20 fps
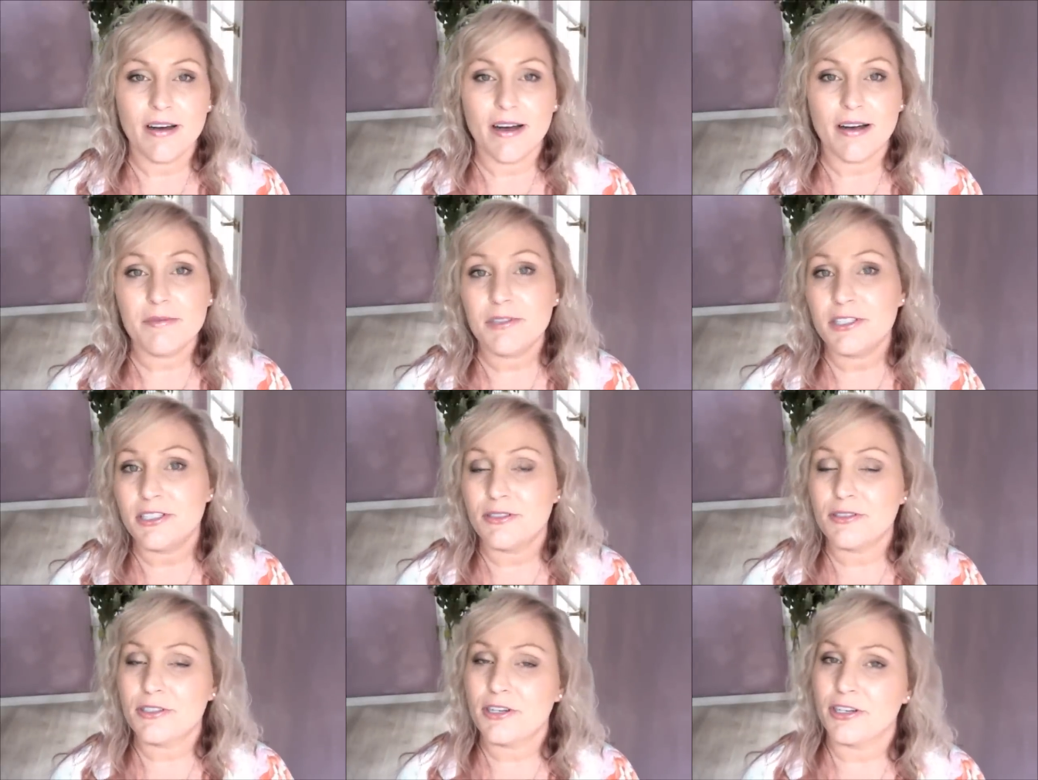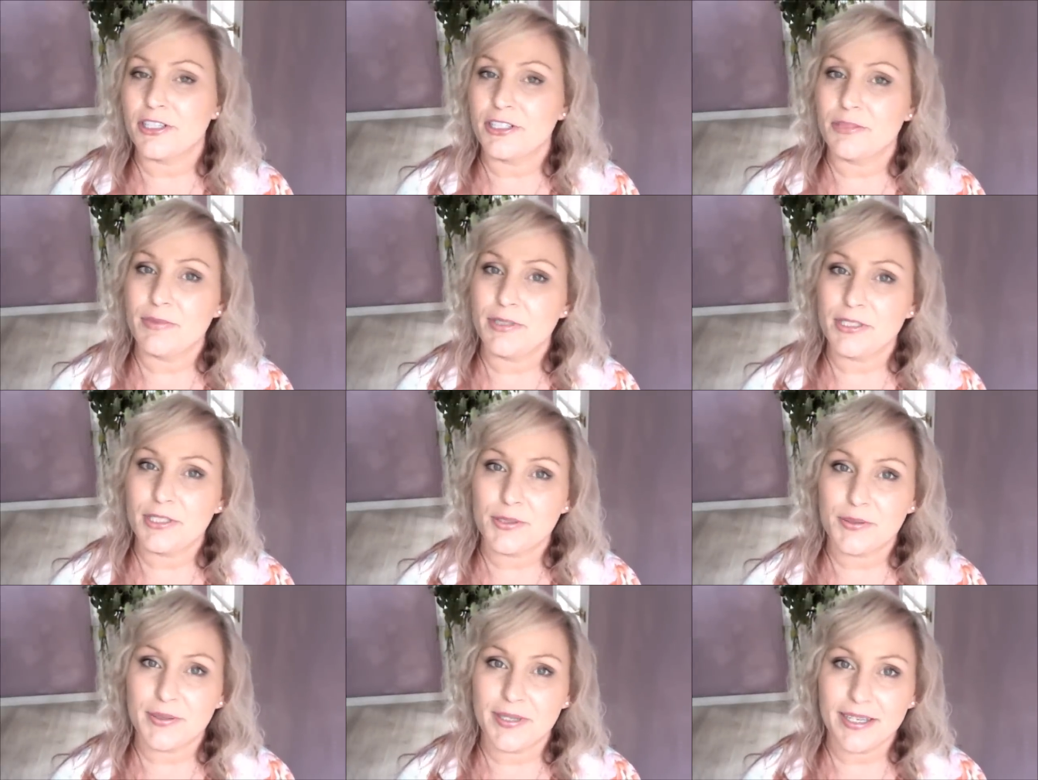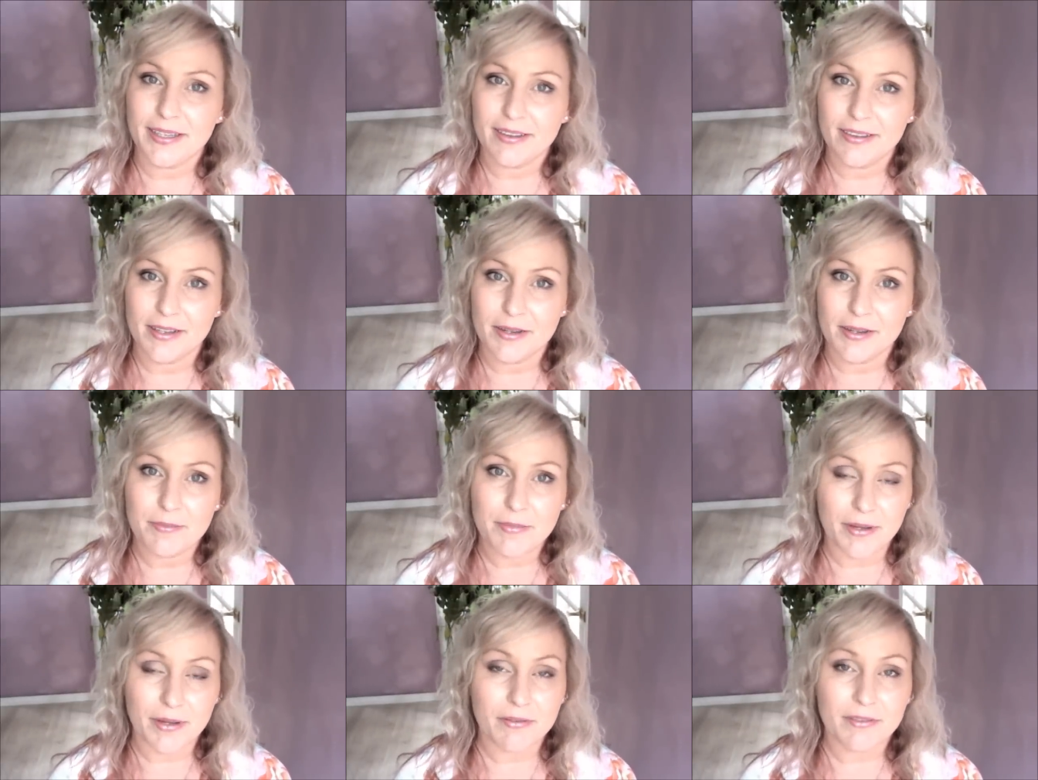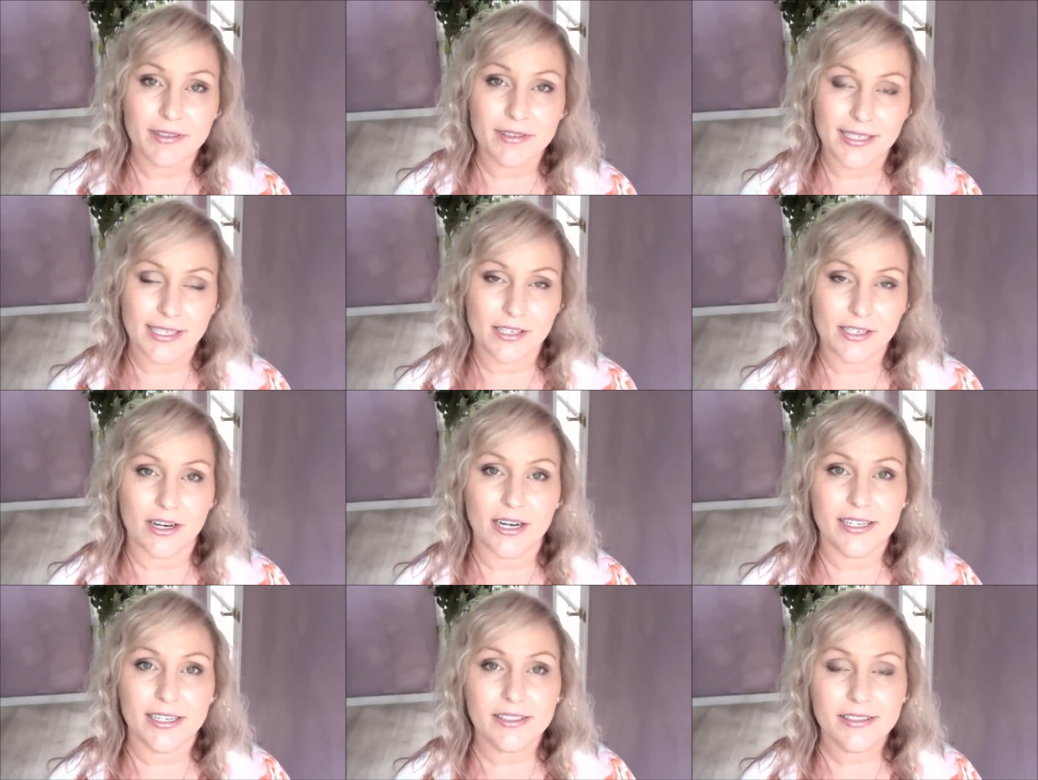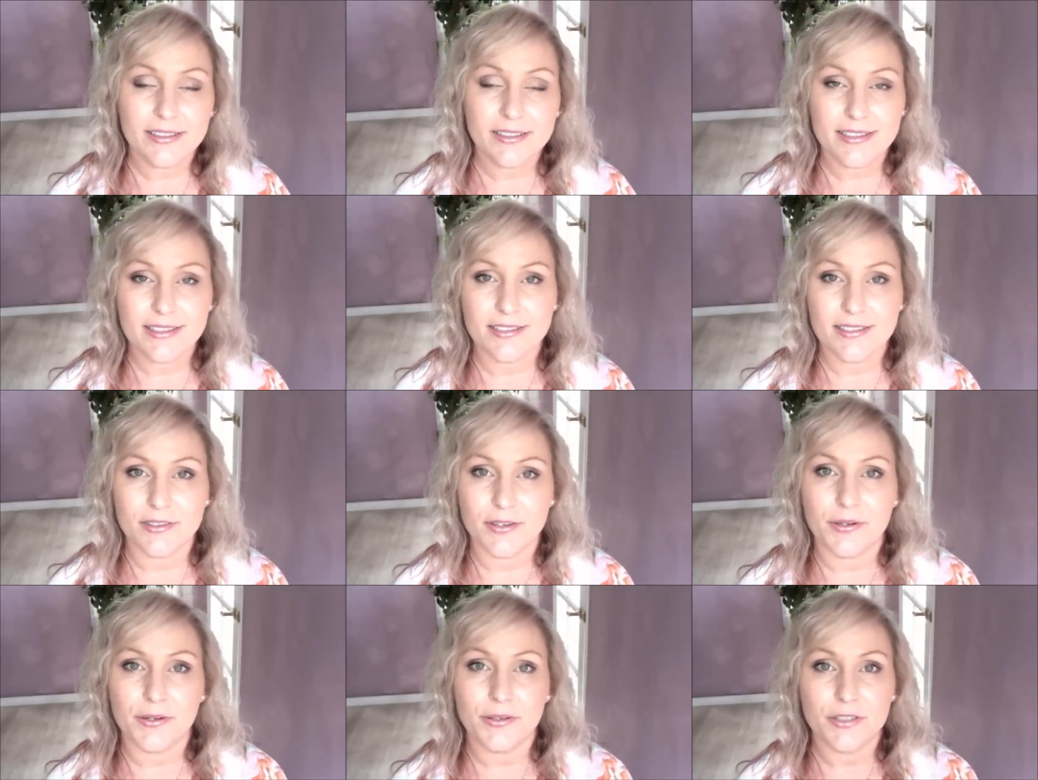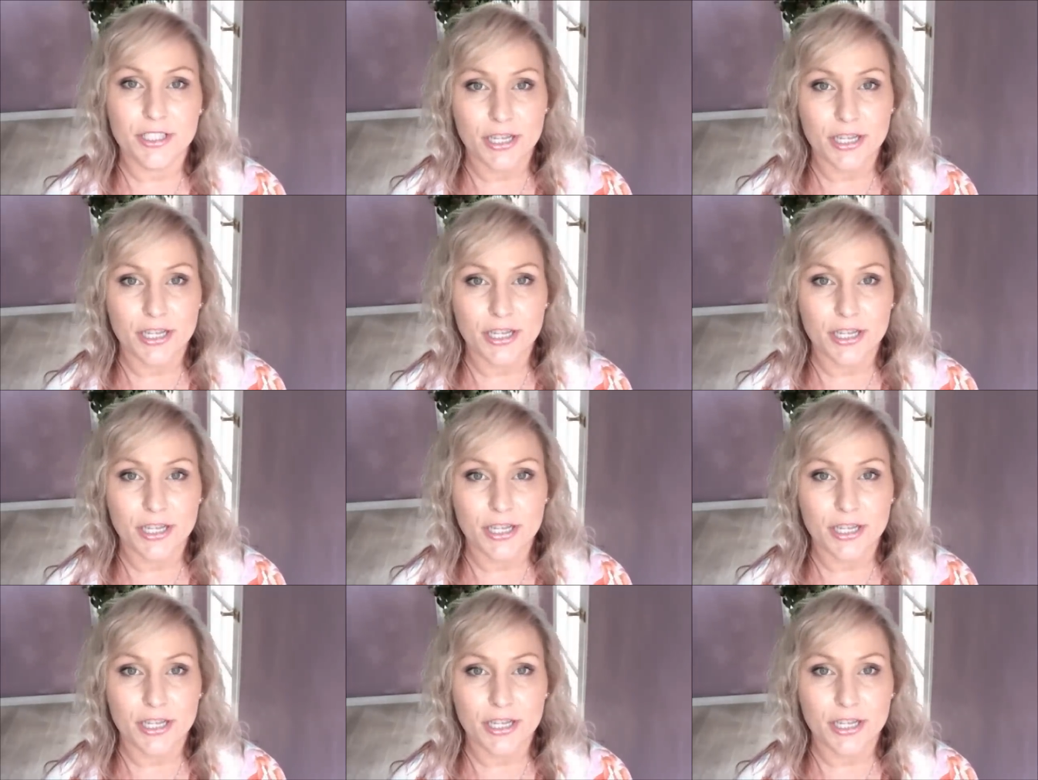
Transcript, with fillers: I'm still going to be doing the monthly guidance, so